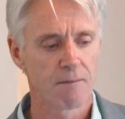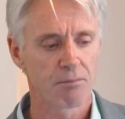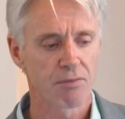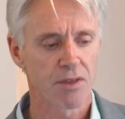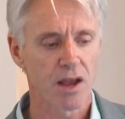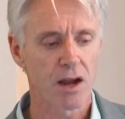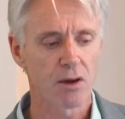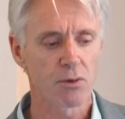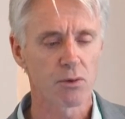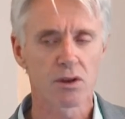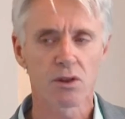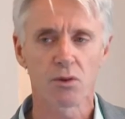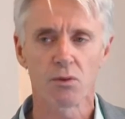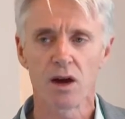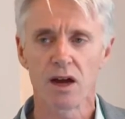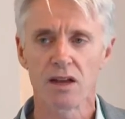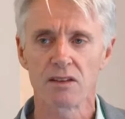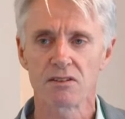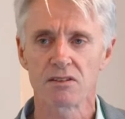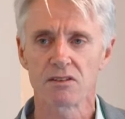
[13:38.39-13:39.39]
they were the
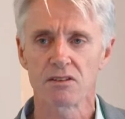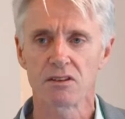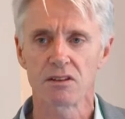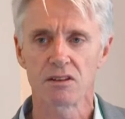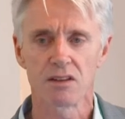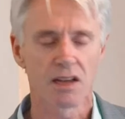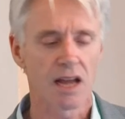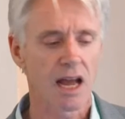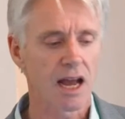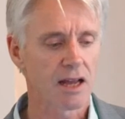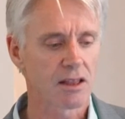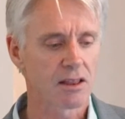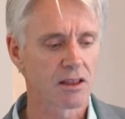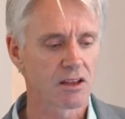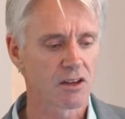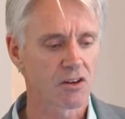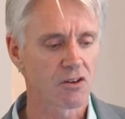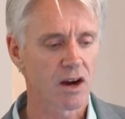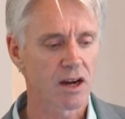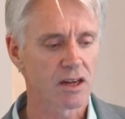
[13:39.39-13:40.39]
ones that had
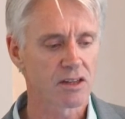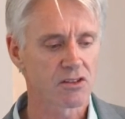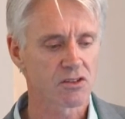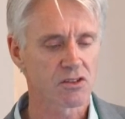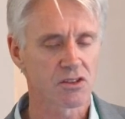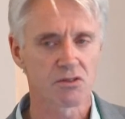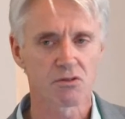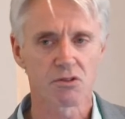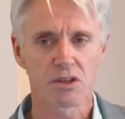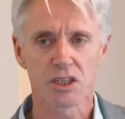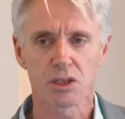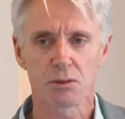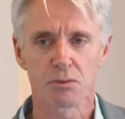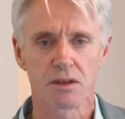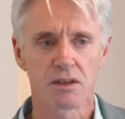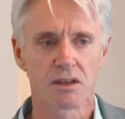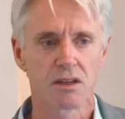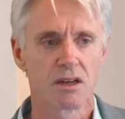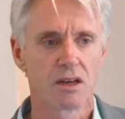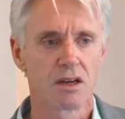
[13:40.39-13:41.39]
the greatest
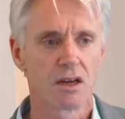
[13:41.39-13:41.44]
enrichment